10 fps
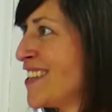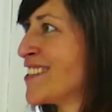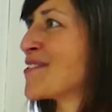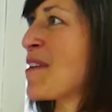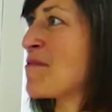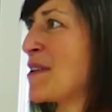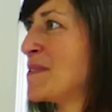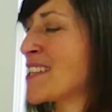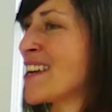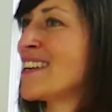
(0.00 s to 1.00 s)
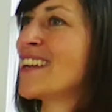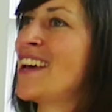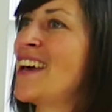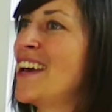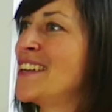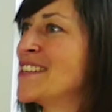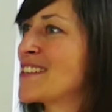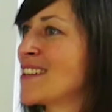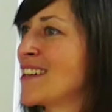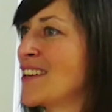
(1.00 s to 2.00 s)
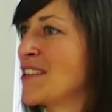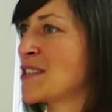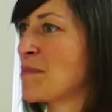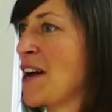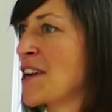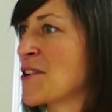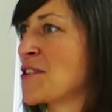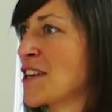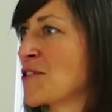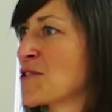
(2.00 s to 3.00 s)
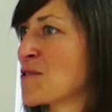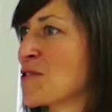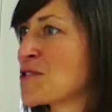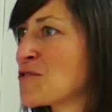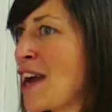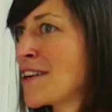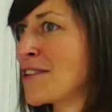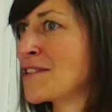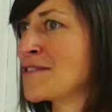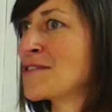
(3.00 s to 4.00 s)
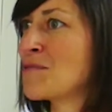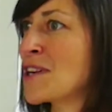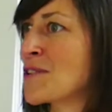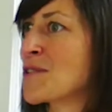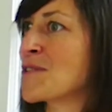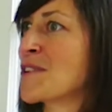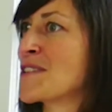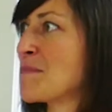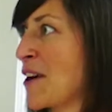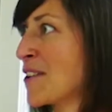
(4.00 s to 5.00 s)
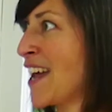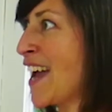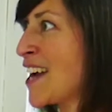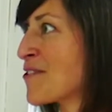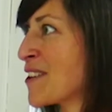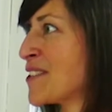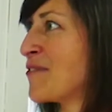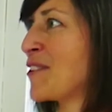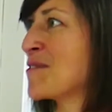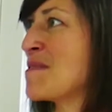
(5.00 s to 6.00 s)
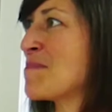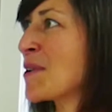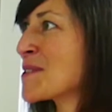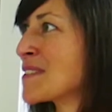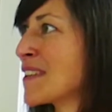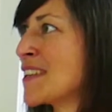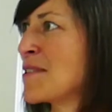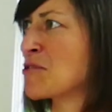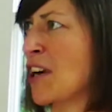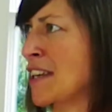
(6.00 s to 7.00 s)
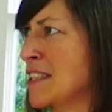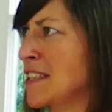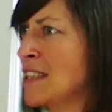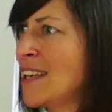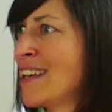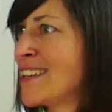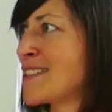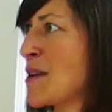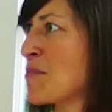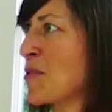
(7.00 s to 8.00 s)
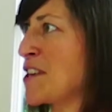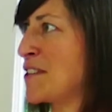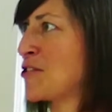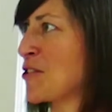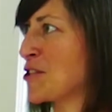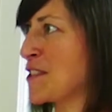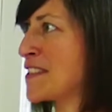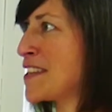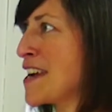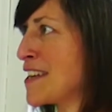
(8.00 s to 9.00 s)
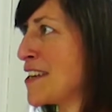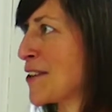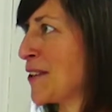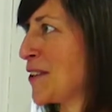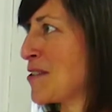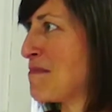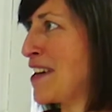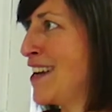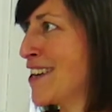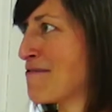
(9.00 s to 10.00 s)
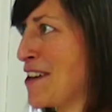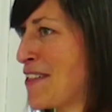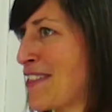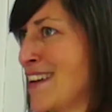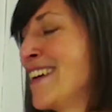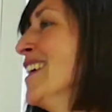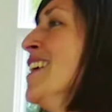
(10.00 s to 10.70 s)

is my website, and inspired_strat on Twitter, or Inspired Niagara to follow me personally. I'm trying to separate church and state here a little bit with